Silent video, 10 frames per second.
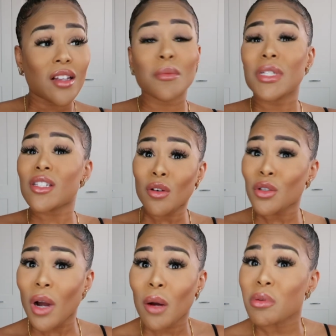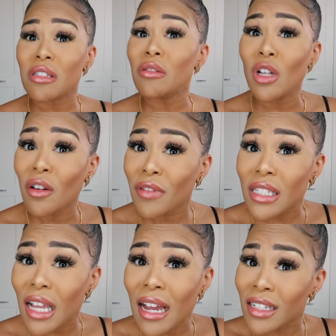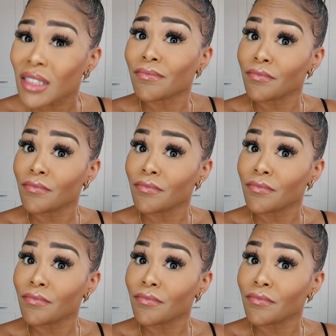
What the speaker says: Let me tell you, I was nervous as